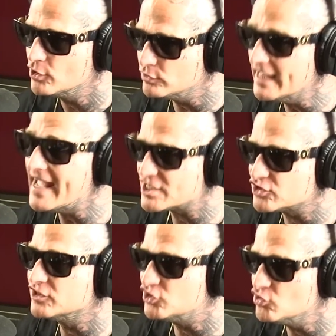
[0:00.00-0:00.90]
who they
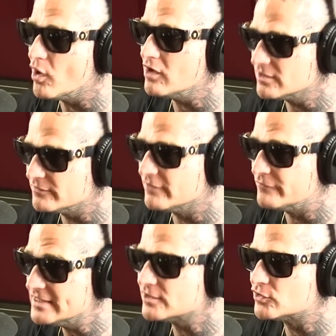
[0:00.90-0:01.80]
actually do all of the
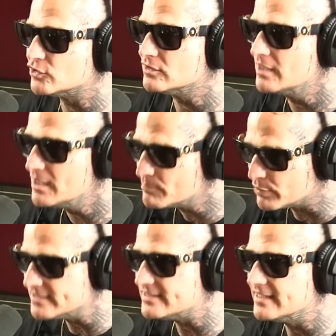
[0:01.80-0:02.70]
physical
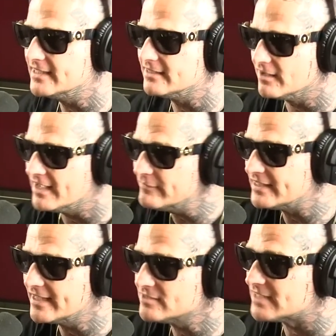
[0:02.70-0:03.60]
printing and the
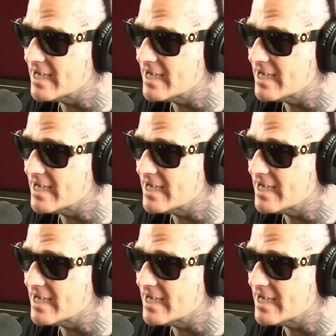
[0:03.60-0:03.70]
everything else.